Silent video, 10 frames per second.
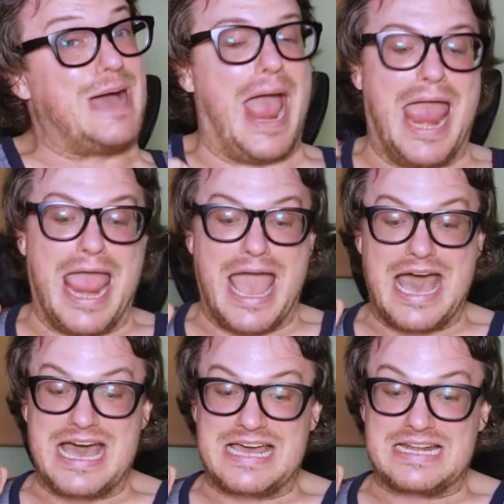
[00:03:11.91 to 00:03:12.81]

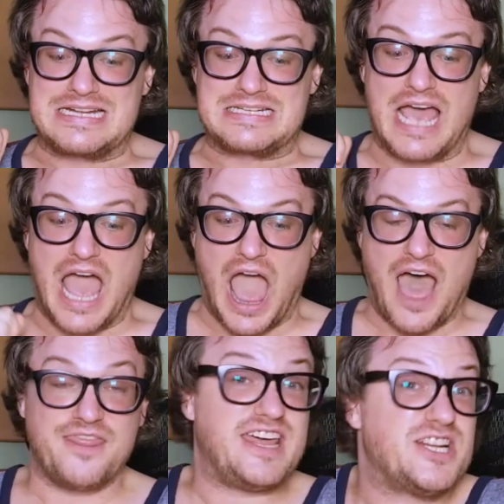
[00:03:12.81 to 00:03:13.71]
And
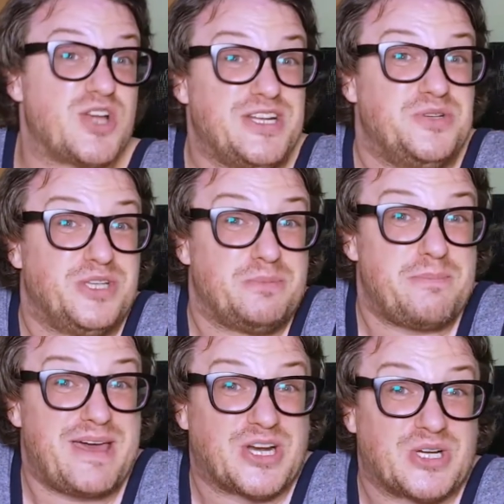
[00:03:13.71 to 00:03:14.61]
then I try and do a little bit
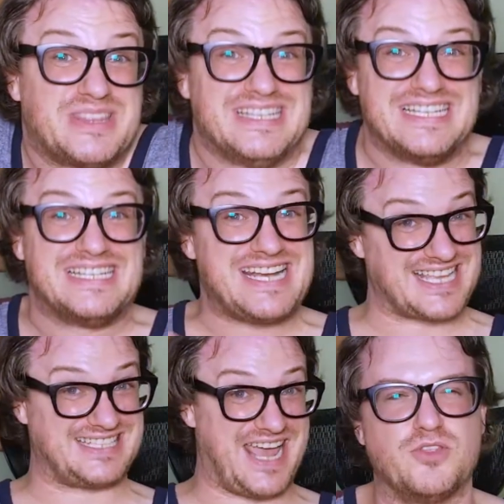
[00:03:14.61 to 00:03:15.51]
better the next day.